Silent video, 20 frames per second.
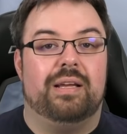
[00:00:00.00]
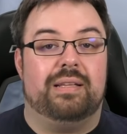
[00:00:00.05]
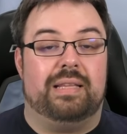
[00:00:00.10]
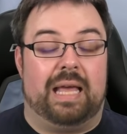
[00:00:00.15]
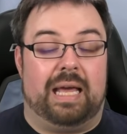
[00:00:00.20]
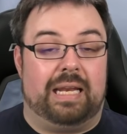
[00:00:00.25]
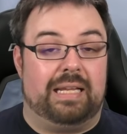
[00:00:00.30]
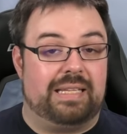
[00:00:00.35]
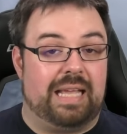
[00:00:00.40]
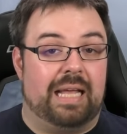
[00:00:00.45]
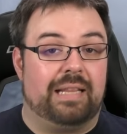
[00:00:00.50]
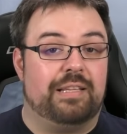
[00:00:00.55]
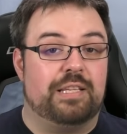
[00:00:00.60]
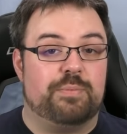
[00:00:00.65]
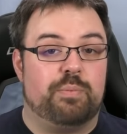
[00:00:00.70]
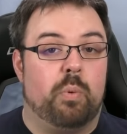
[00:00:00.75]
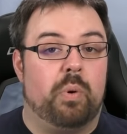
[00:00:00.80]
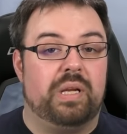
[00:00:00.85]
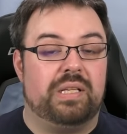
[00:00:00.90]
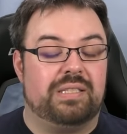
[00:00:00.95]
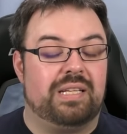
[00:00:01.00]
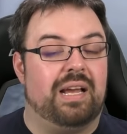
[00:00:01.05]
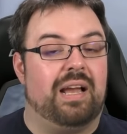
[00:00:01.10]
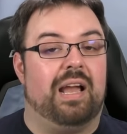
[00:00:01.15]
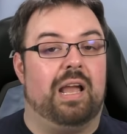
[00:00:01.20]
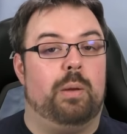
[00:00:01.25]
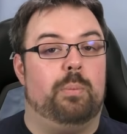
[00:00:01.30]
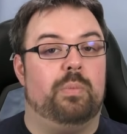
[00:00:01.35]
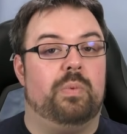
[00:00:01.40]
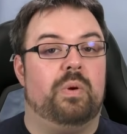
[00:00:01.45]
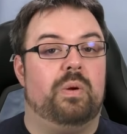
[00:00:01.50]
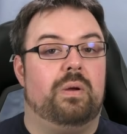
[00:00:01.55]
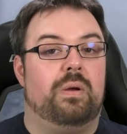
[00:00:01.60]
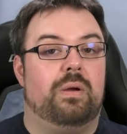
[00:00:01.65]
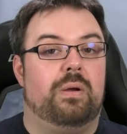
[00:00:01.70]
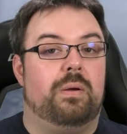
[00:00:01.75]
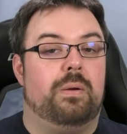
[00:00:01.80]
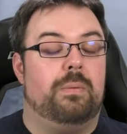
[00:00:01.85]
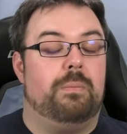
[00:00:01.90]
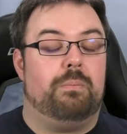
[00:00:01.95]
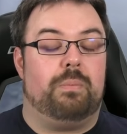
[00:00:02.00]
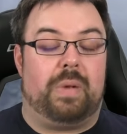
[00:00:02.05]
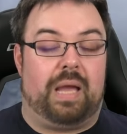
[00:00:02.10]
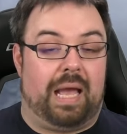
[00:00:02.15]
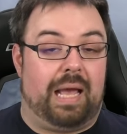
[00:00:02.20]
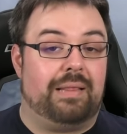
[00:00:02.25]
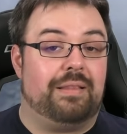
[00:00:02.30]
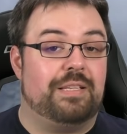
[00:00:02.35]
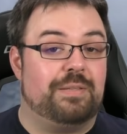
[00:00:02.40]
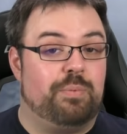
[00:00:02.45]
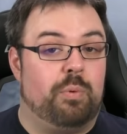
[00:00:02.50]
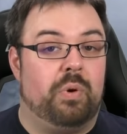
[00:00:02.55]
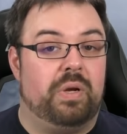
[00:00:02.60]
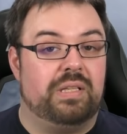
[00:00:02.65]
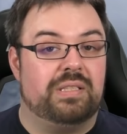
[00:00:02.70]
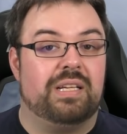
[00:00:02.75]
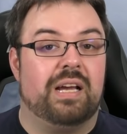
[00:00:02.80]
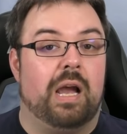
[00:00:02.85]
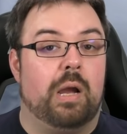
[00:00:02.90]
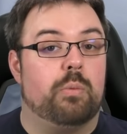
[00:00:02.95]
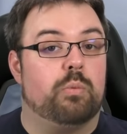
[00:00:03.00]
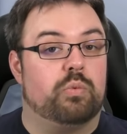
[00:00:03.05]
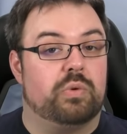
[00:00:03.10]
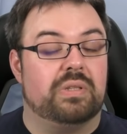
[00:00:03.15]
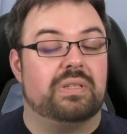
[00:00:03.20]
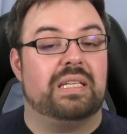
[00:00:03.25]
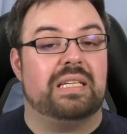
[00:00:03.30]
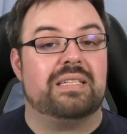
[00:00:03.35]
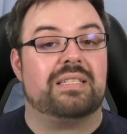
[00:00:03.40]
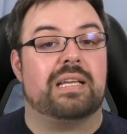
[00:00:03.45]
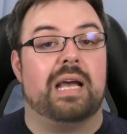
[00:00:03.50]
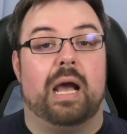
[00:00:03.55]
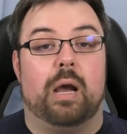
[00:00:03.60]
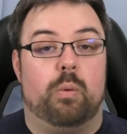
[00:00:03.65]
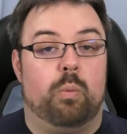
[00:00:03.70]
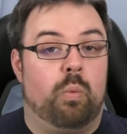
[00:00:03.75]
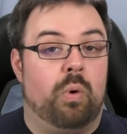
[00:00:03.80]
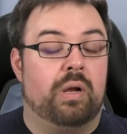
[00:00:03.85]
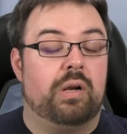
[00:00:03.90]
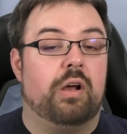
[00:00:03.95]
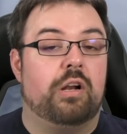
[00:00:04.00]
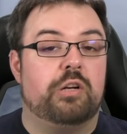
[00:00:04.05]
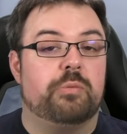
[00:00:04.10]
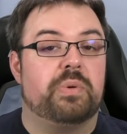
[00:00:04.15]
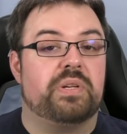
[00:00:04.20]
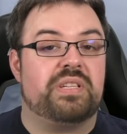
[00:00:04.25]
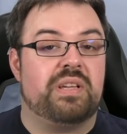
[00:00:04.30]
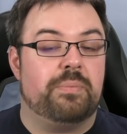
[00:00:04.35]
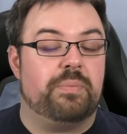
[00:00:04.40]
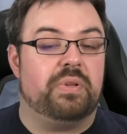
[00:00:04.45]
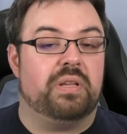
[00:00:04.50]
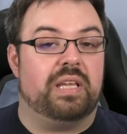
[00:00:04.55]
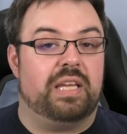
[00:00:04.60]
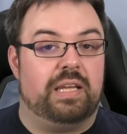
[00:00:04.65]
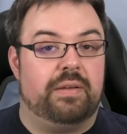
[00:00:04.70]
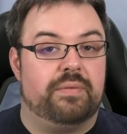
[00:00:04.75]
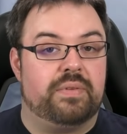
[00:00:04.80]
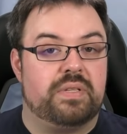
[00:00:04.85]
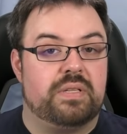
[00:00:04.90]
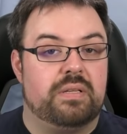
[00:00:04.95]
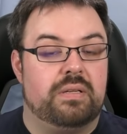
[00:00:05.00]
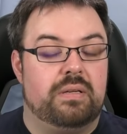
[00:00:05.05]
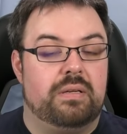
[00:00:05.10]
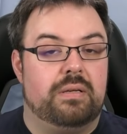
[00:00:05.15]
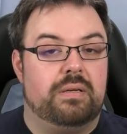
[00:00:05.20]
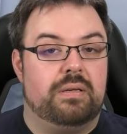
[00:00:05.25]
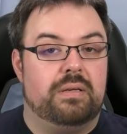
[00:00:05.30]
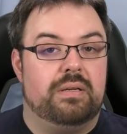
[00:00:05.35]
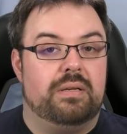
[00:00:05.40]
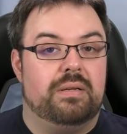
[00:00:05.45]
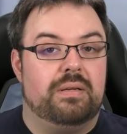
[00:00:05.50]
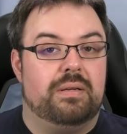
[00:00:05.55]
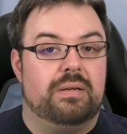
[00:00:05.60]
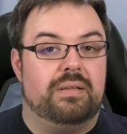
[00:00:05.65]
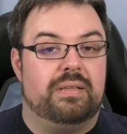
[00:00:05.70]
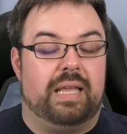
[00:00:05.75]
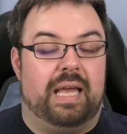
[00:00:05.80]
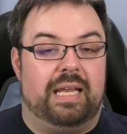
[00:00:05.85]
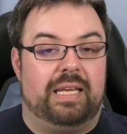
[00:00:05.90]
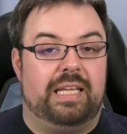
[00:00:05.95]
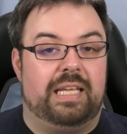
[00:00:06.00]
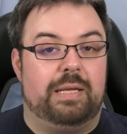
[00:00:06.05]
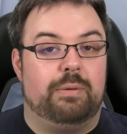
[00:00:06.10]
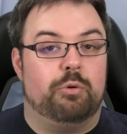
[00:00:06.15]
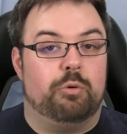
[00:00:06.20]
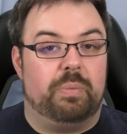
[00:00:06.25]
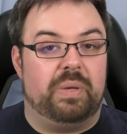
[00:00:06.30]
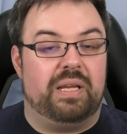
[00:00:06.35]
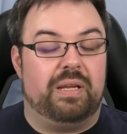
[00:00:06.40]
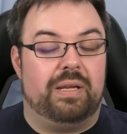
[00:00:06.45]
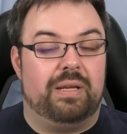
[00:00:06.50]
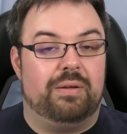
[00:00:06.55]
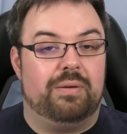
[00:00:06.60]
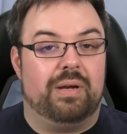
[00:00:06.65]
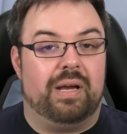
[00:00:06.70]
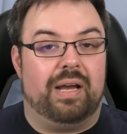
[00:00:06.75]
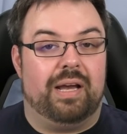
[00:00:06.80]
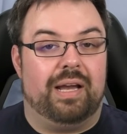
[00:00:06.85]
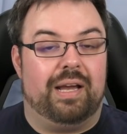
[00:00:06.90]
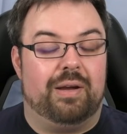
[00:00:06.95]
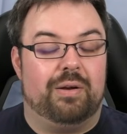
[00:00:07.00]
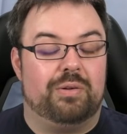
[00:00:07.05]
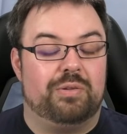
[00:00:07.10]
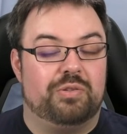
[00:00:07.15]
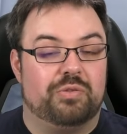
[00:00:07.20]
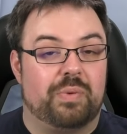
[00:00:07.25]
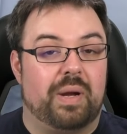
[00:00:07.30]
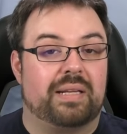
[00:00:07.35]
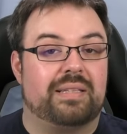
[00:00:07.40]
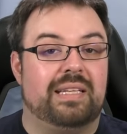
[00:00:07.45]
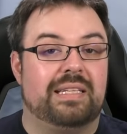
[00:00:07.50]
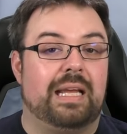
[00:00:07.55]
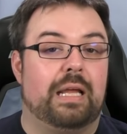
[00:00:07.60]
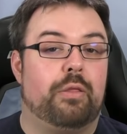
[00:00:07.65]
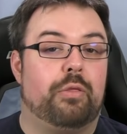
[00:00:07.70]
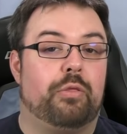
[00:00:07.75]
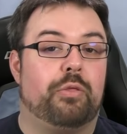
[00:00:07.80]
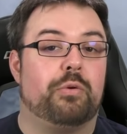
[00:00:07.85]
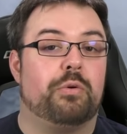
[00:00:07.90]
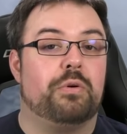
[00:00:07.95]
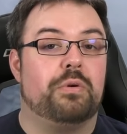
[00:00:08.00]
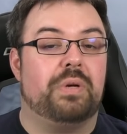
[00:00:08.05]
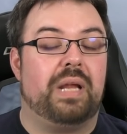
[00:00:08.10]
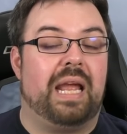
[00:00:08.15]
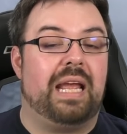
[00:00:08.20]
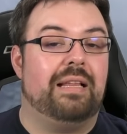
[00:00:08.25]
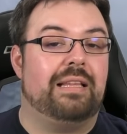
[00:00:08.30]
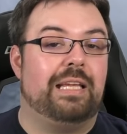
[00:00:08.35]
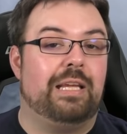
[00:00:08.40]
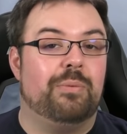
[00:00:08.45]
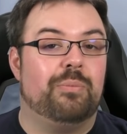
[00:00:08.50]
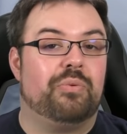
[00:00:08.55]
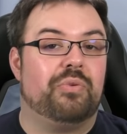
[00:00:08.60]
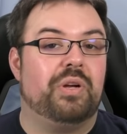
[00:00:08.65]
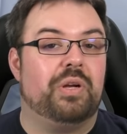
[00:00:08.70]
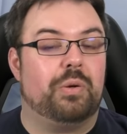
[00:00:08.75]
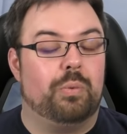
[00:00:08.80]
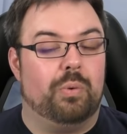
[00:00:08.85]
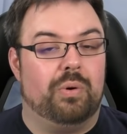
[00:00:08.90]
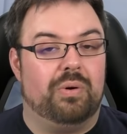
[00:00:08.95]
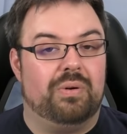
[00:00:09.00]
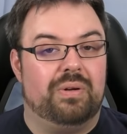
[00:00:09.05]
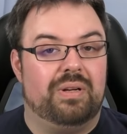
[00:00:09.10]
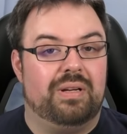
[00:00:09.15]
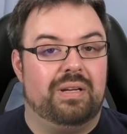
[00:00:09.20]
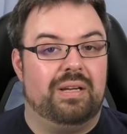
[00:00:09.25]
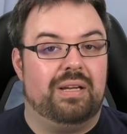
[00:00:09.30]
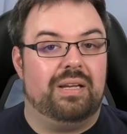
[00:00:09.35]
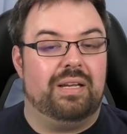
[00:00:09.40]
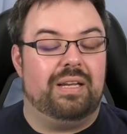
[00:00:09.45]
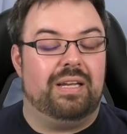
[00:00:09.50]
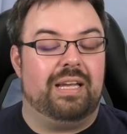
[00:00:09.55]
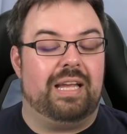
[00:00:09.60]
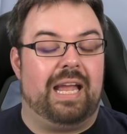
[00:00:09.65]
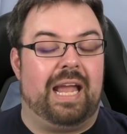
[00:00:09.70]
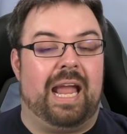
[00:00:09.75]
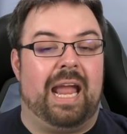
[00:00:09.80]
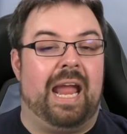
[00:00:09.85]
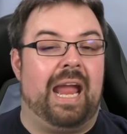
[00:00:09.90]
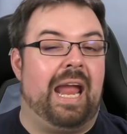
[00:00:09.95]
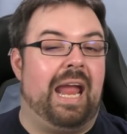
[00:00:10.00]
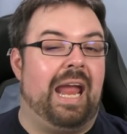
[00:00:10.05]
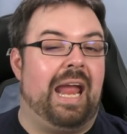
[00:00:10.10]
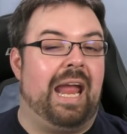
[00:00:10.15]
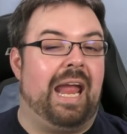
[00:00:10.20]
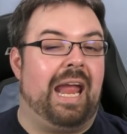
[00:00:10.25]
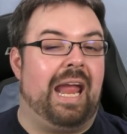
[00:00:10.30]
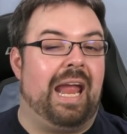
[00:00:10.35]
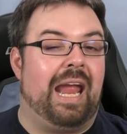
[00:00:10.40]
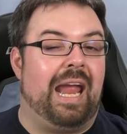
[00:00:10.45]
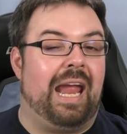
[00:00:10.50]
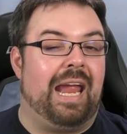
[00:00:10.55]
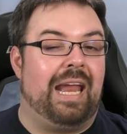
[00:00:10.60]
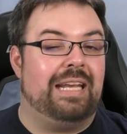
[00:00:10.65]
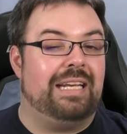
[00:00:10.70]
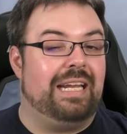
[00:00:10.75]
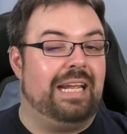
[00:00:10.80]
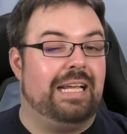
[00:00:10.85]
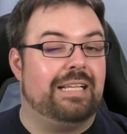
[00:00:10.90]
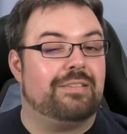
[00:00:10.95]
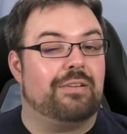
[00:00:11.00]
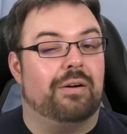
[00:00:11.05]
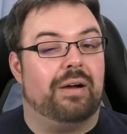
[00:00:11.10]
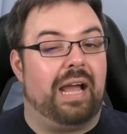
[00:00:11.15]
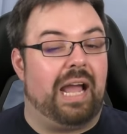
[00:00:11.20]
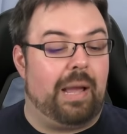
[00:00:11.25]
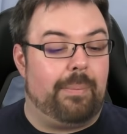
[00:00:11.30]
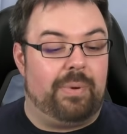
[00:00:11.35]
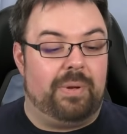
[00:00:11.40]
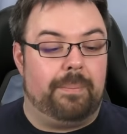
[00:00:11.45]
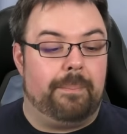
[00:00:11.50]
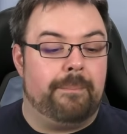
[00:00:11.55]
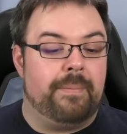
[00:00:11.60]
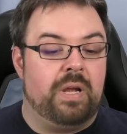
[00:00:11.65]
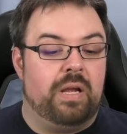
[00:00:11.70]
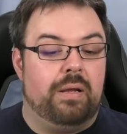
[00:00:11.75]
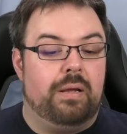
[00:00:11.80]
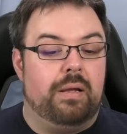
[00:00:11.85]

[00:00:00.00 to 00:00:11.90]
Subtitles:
That is, at this point in time, Ridley Scott 100% believes that he will be directing a third Alien prequel, and it's going to happen.